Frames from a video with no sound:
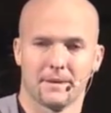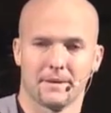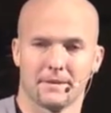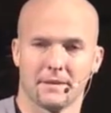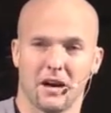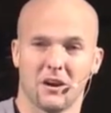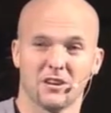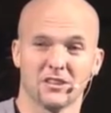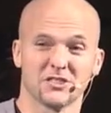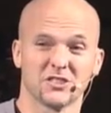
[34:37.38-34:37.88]

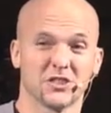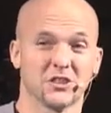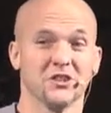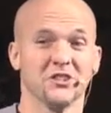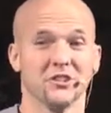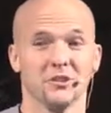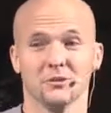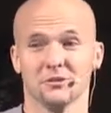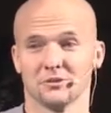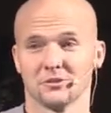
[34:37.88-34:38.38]
Now here's the good
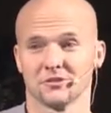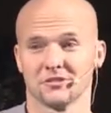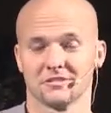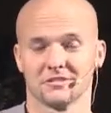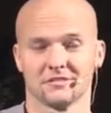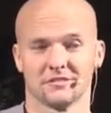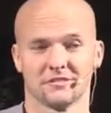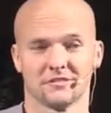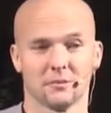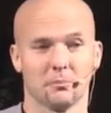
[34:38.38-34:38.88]
news.
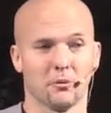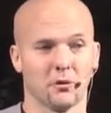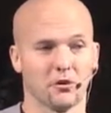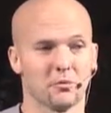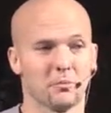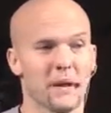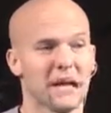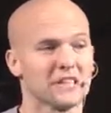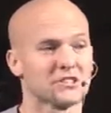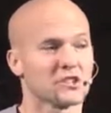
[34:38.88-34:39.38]
The
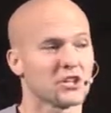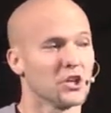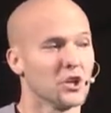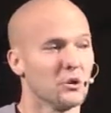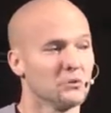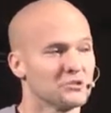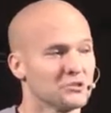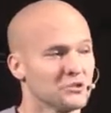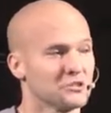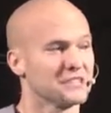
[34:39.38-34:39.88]
birth pangs
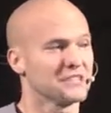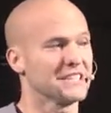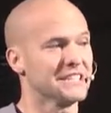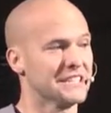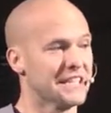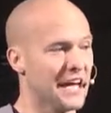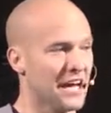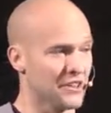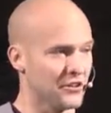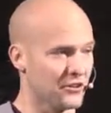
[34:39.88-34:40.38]
closer
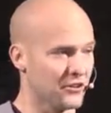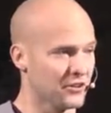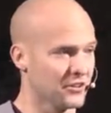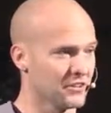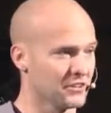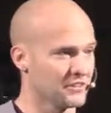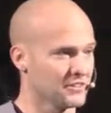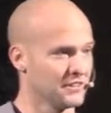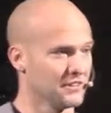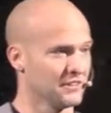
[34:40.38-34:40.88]
together,
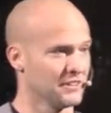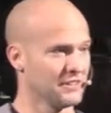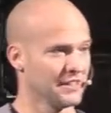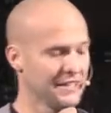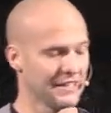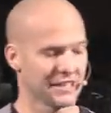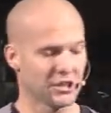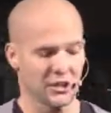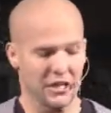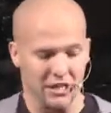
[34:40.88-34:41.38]

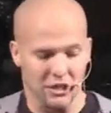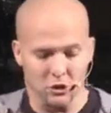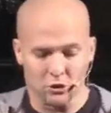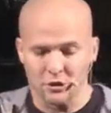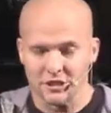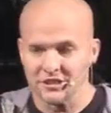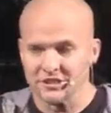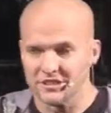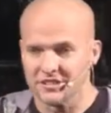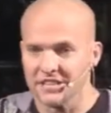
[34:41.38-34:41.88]

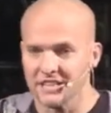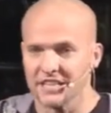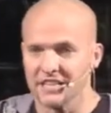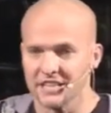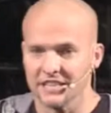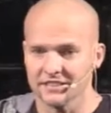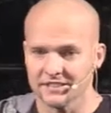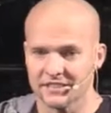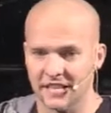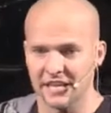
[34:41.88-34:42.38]
increasing in
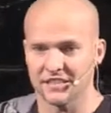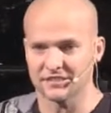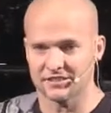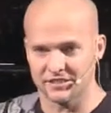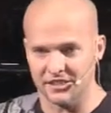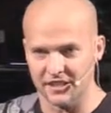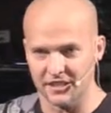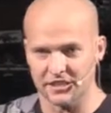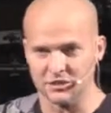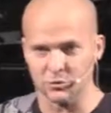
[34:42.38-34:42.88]

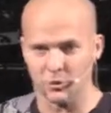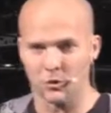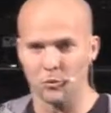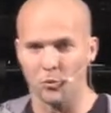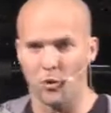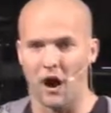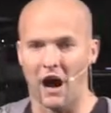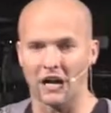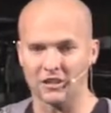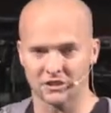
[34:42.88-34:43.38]
intensity as we
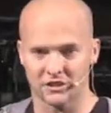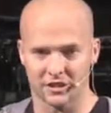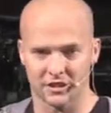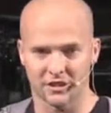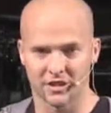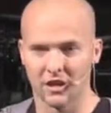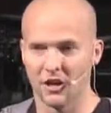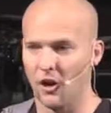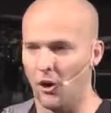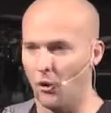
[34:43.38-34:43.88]
watch it
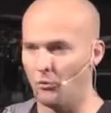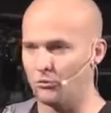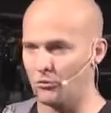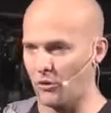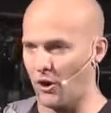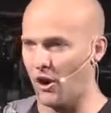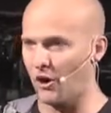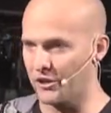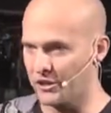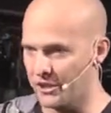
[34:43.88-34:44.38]
over
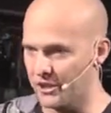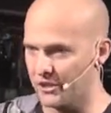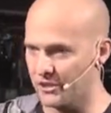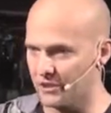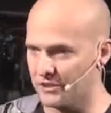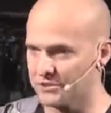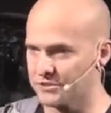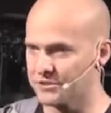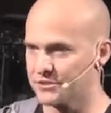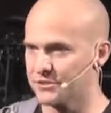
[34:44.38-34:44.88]
our
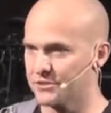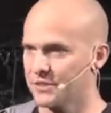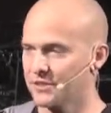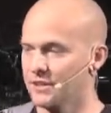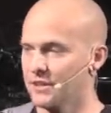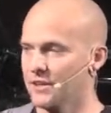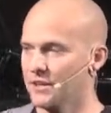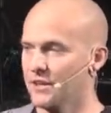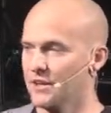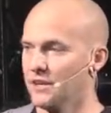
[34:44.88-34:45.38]
years.
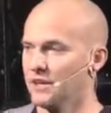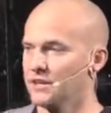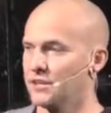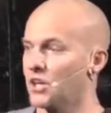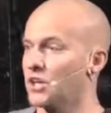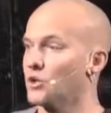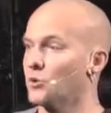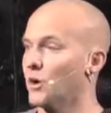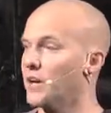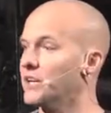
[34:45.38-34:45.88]
The
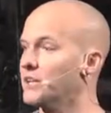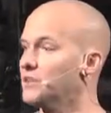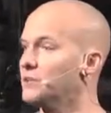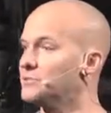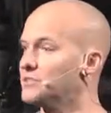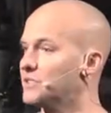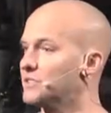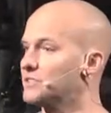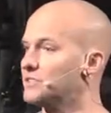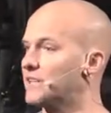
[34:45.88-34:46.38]
great
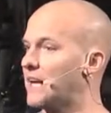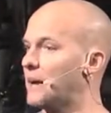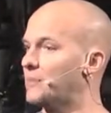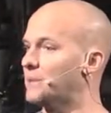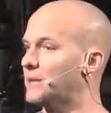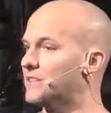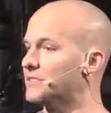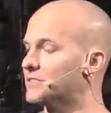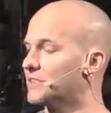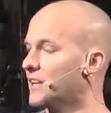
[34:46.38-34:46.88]
news is that
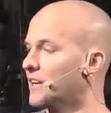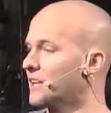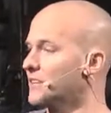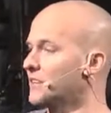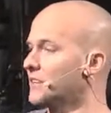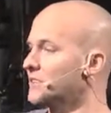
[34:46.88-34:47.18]
means the